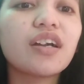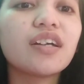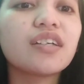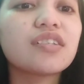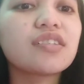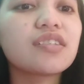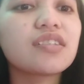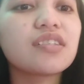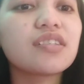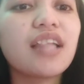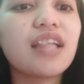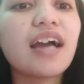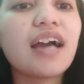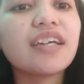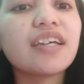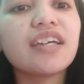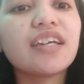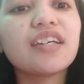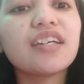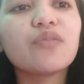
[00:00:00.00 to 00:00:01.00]
as
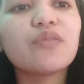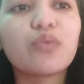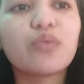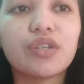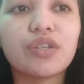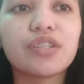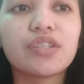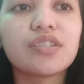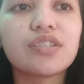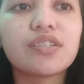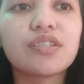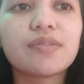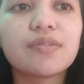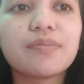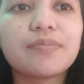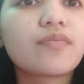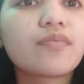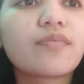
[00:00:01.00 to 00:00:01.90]
lacking words.